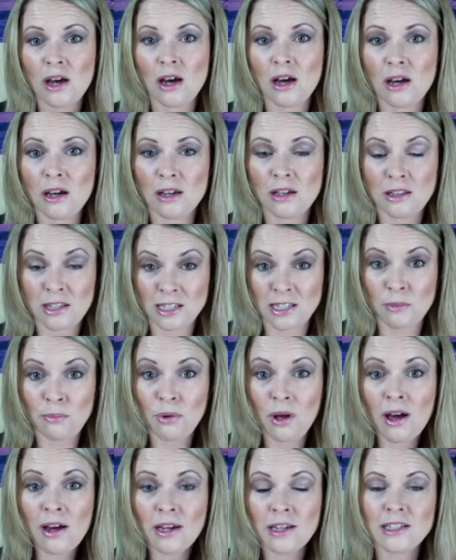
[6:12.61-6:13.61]
uh, the
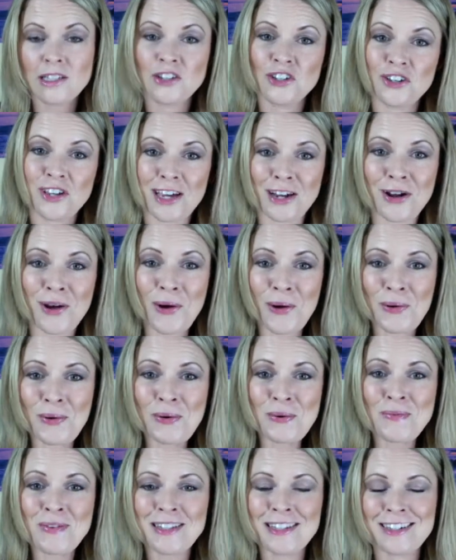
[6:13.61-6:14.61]
ziploc till you get
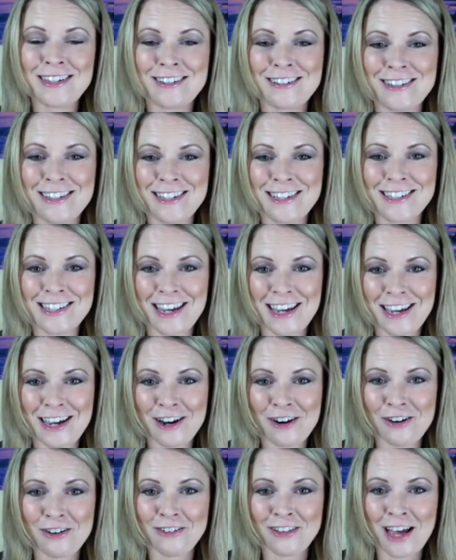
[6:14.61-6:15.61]
home and then you can take
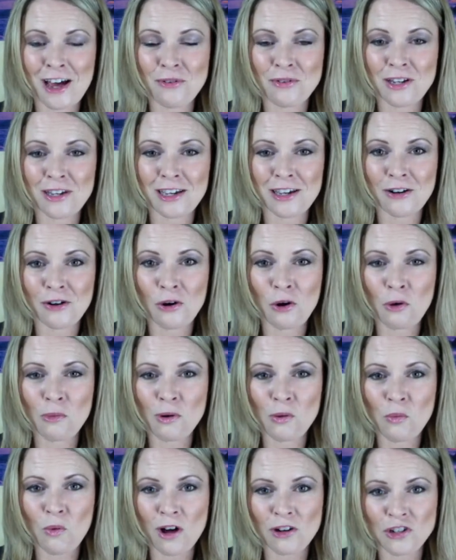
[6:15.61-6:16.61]
care of that when you get home
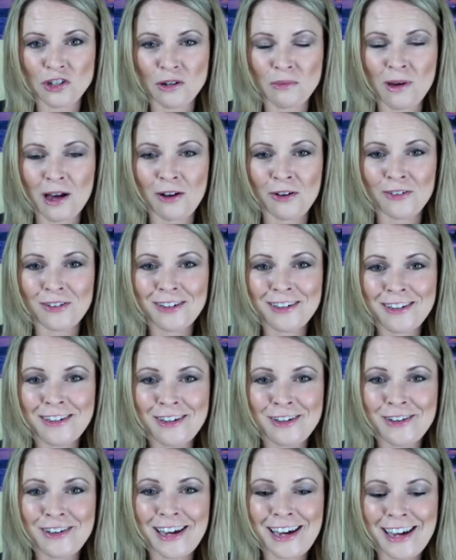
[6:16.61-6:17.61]
and wash them out
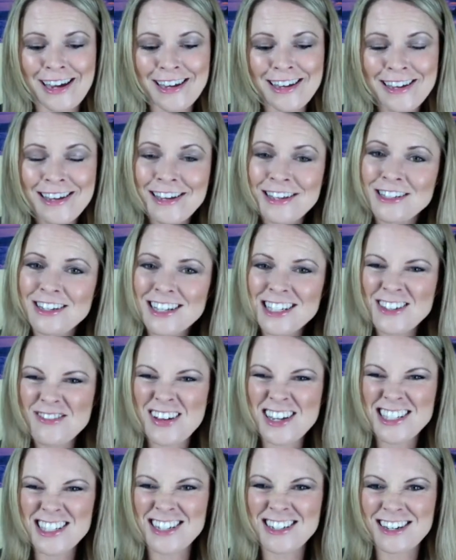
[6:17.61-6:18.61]
okay that's
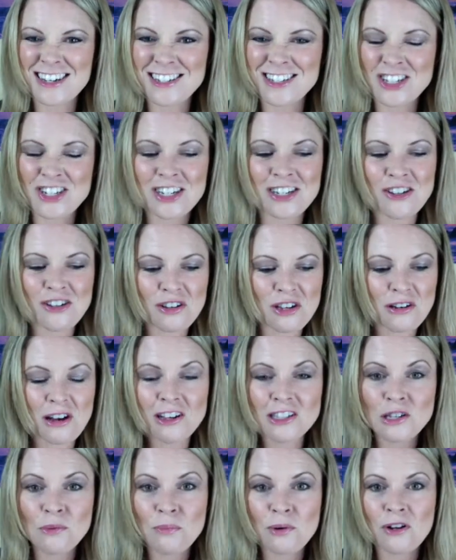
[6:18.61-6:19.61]
my suggestion you can
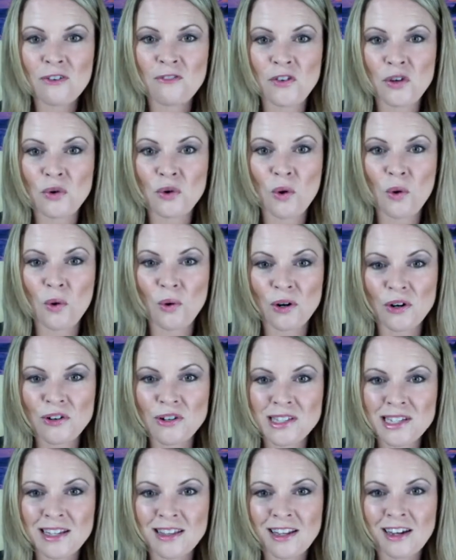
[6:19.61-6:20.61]
also put a few
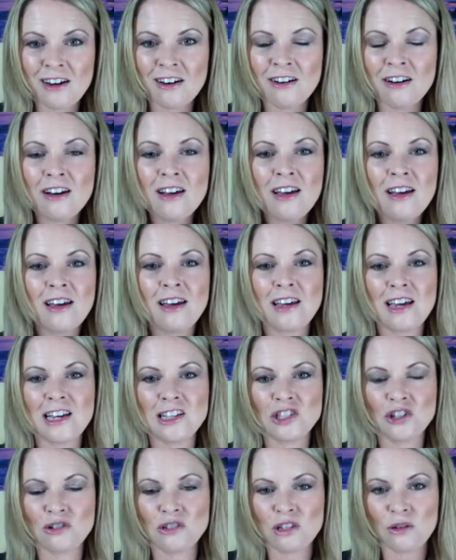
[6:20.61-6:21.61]
quarters in there in
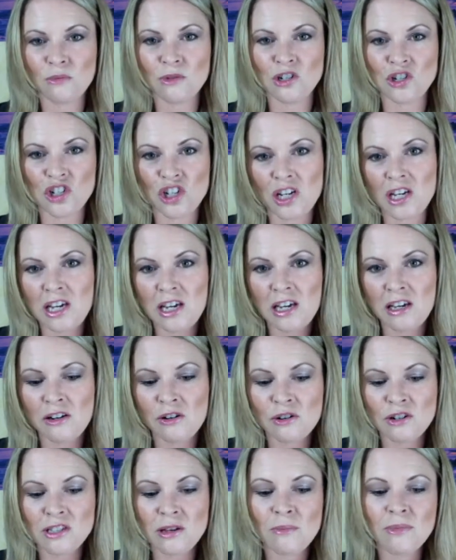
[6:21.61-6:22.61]
case there's a machine
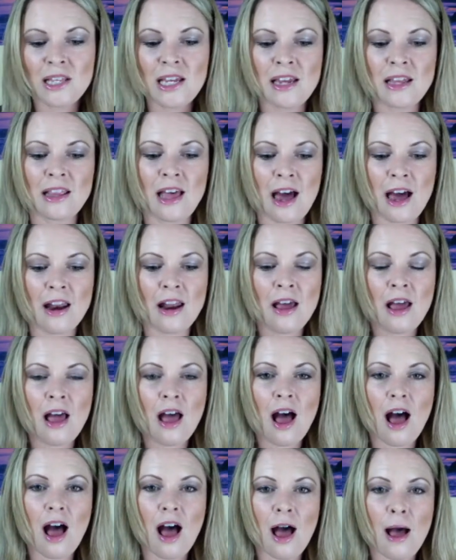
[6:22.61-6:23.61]
or something that
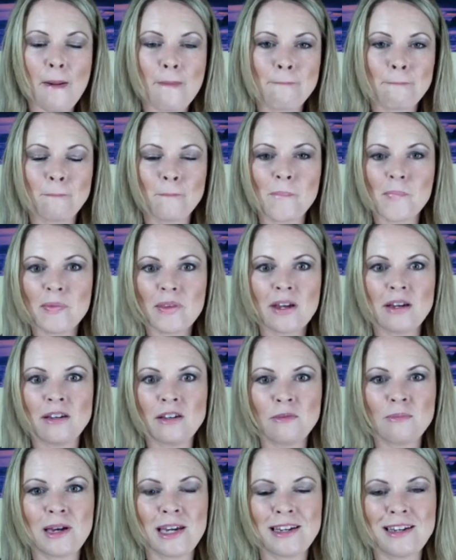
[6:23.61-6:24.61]
um,
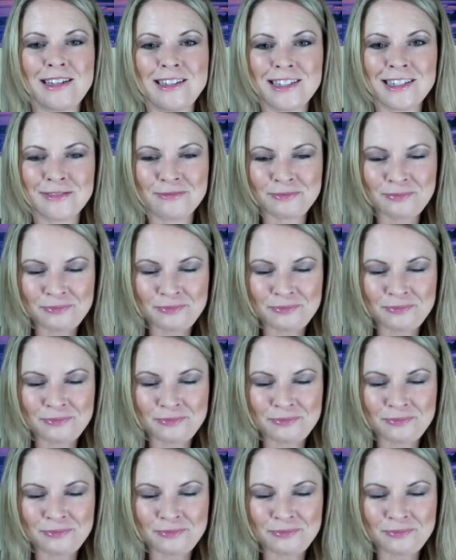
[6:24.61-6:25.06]
you may need